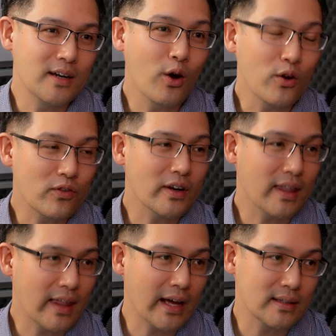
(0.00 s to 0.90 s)
hopefully
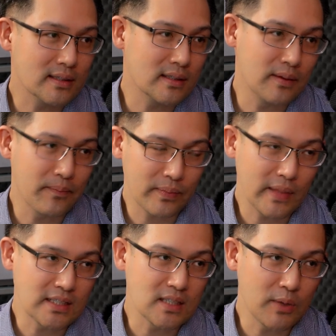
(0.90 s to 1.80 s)
that's
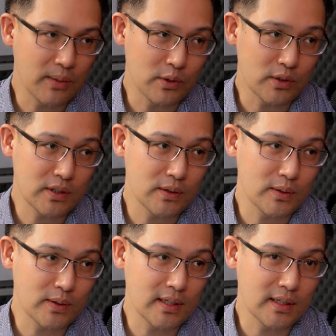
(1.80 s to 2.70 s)
a springboard
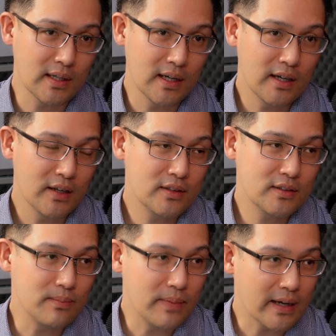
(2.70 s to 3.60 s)

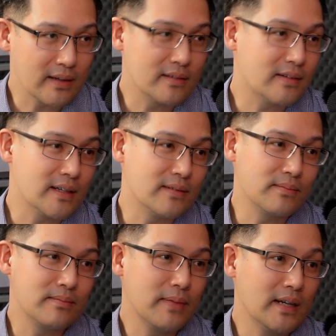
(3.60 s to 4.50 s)
to better
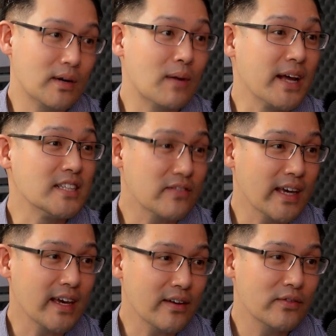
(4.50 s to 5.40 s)
comprehensive
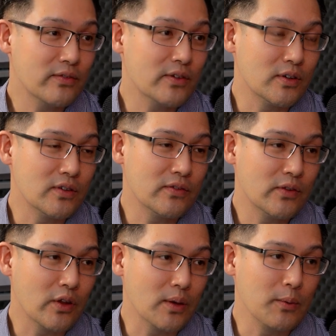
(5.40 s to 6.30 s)
care for
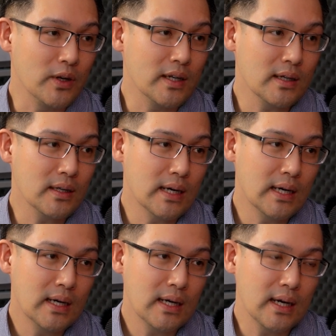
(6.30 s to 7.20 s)
the community,
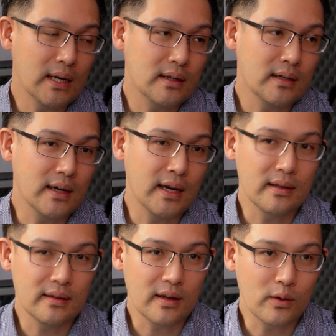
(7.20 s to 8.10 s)
and
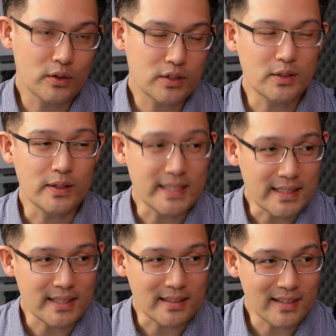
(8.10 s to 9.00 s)
also to
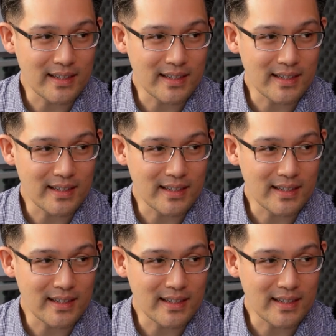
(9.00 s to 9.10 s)
existing